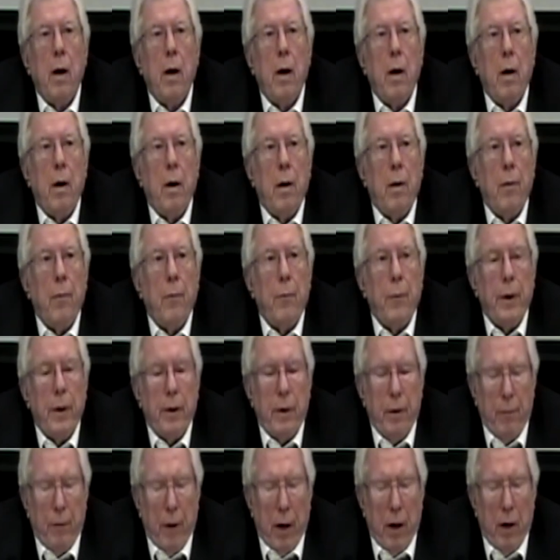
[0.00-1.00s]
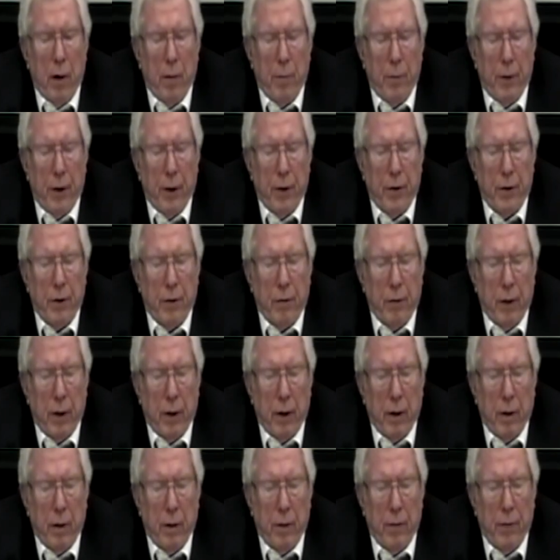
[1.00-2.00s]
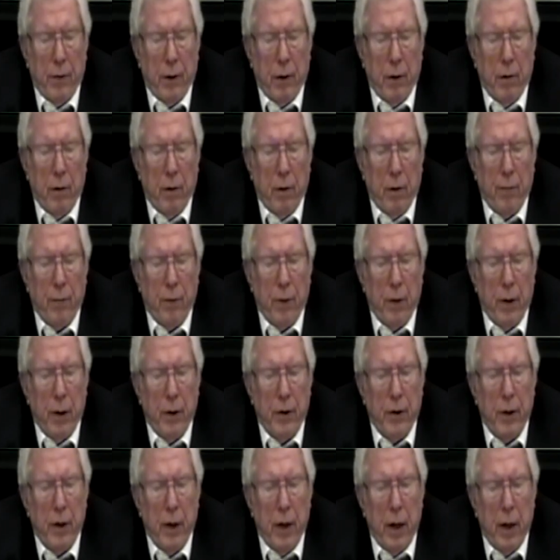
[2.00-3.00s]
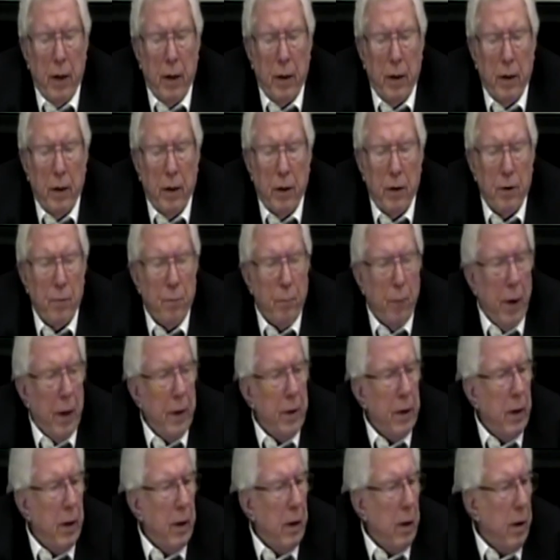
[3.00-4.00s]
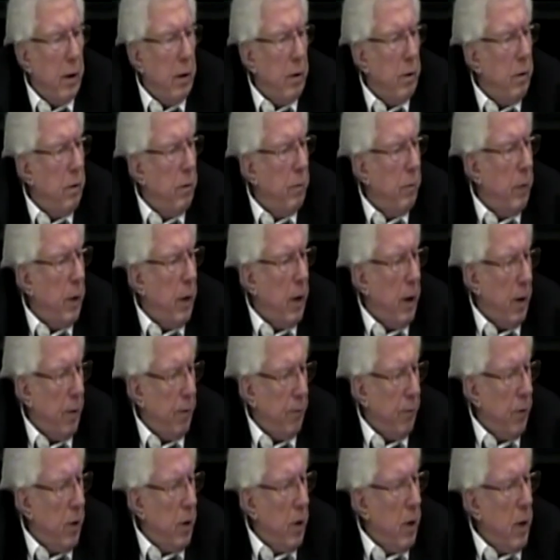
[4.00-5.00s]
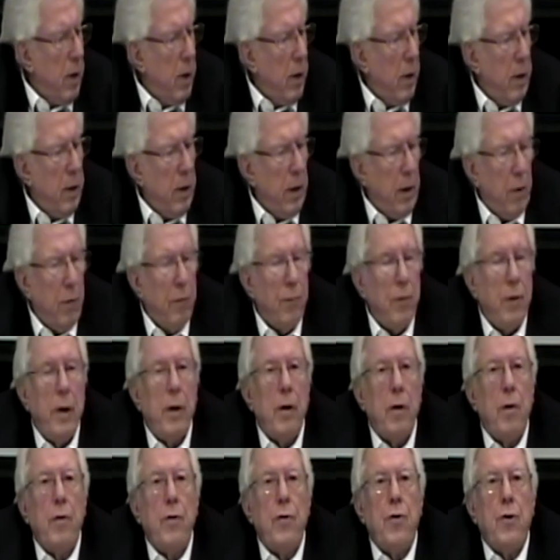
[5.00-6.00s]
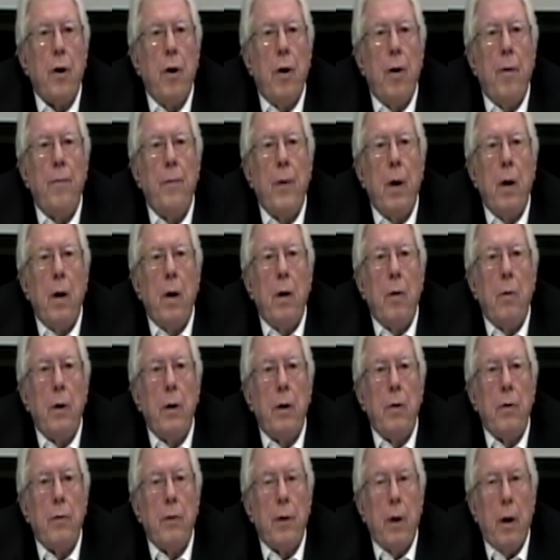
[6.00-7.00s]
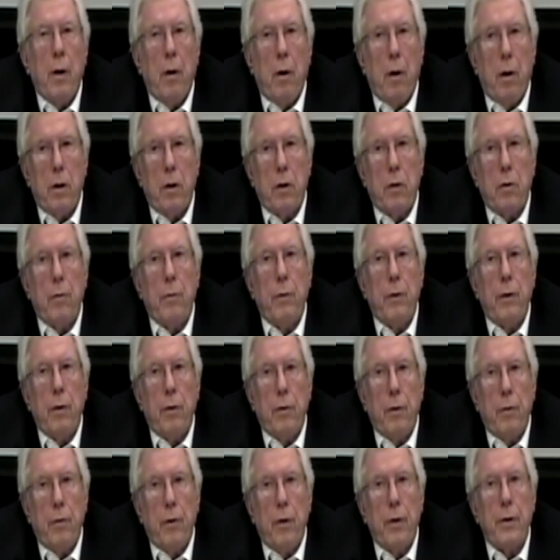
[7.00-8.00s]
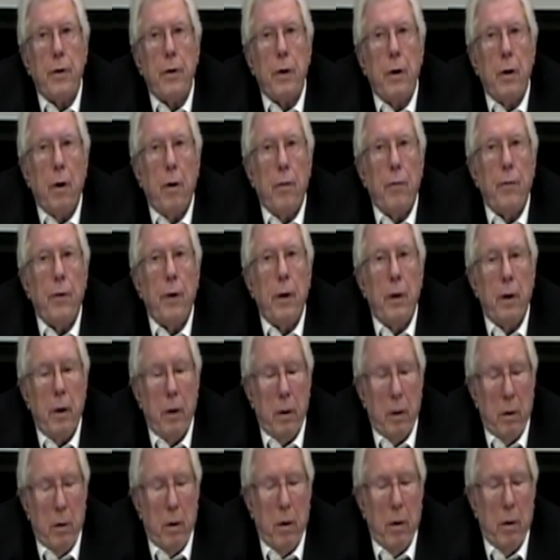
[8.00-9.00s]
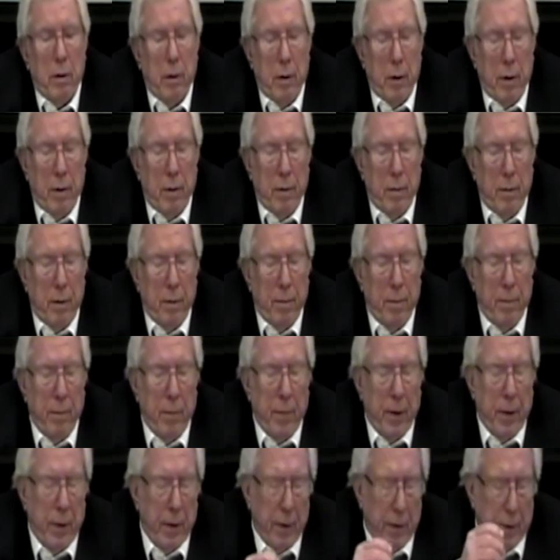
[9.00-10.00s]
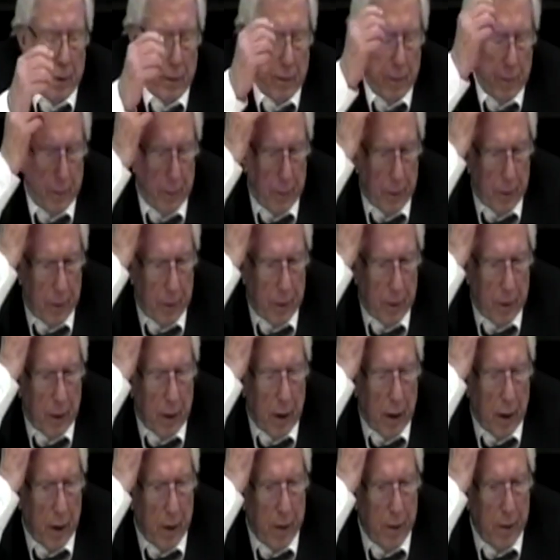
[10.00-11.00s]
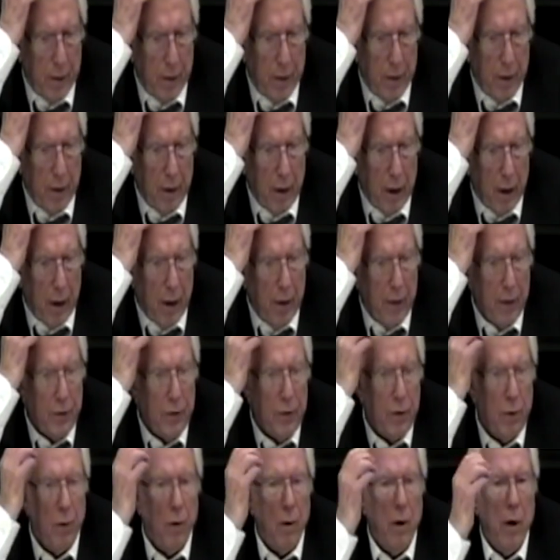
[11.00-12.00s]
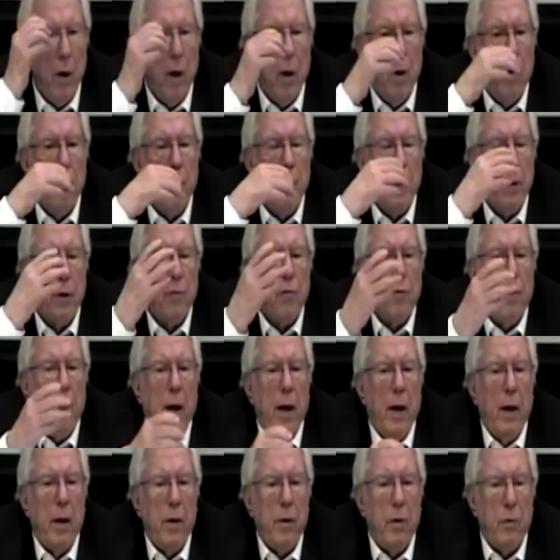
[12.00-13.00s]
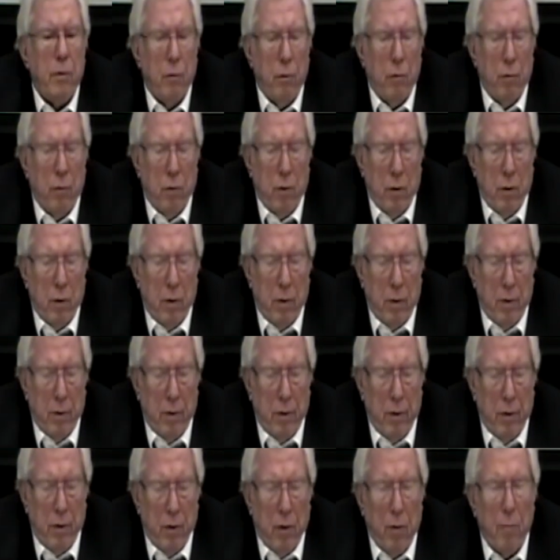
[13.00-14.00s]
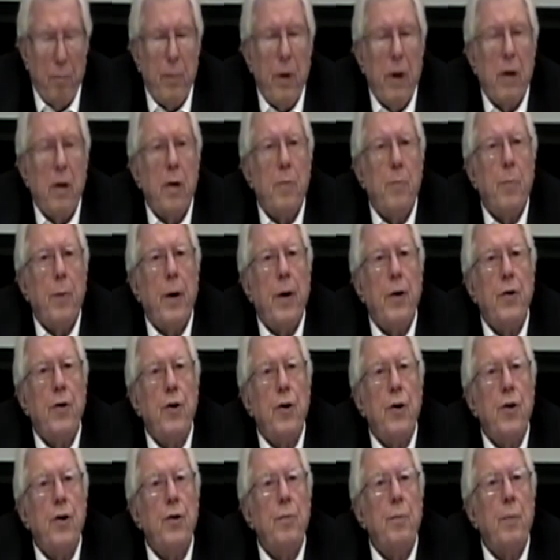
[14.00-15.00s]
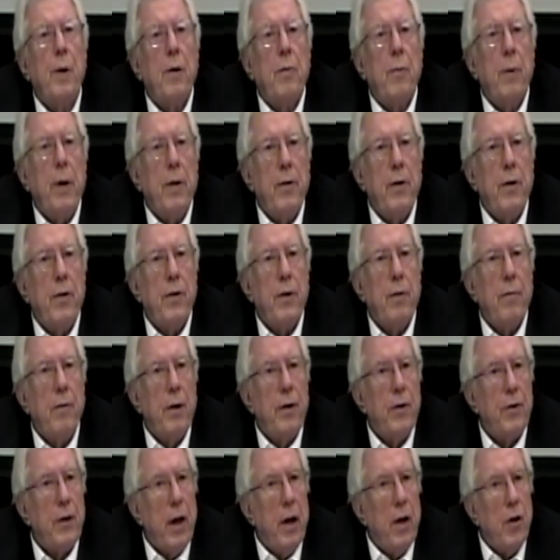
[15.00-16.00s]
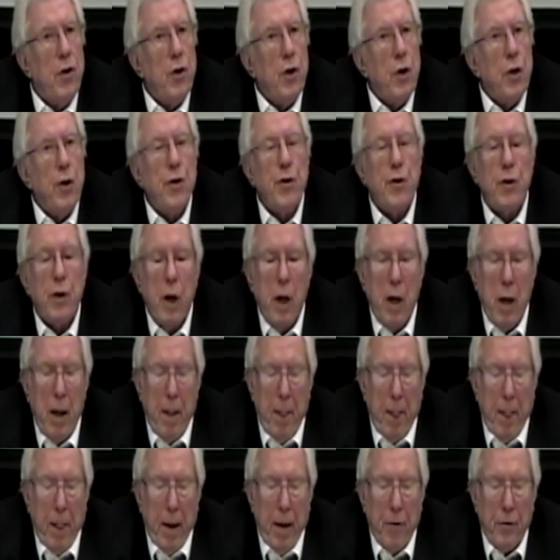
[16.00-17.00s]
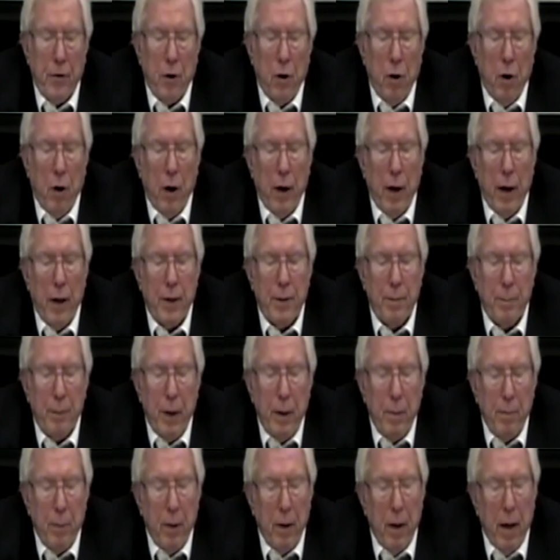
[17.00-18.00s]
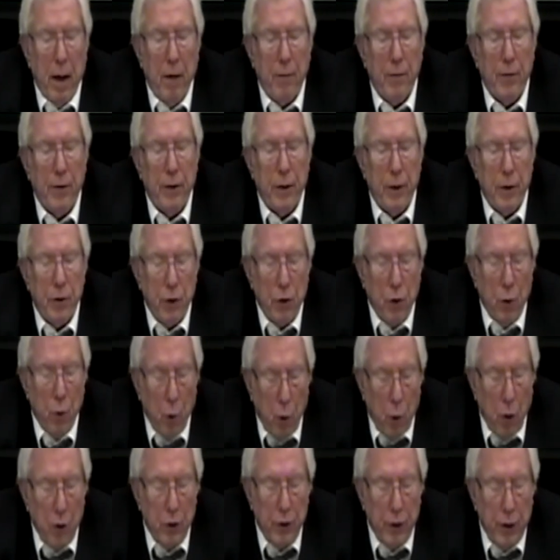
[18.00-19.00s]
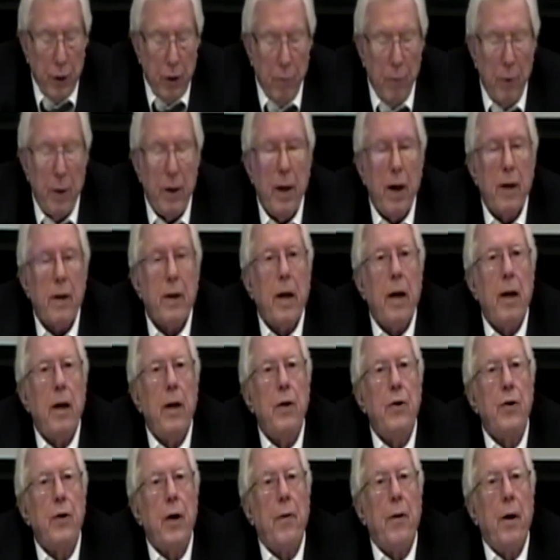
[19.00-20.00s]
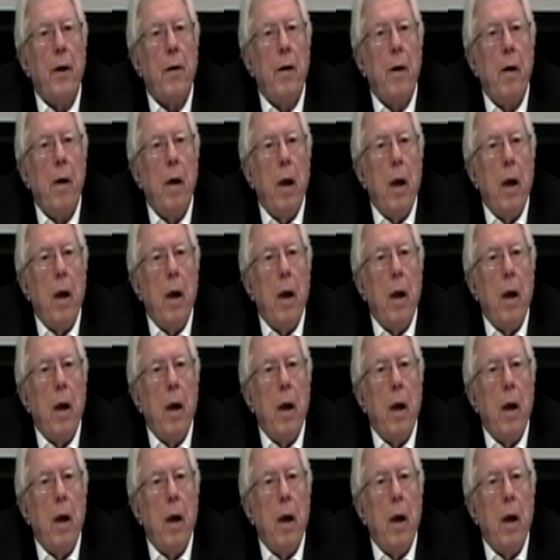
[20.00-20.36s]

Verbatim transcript: Uh, we developed this critical theory of religion, and it is spreading, and we have a lot of literature. We do that also with the University of in, in, uh, in uh, Iran, Iran. So we try to, uh, you know, build bridges between the civilizations. As long as people have a discourse, they will not kill each other.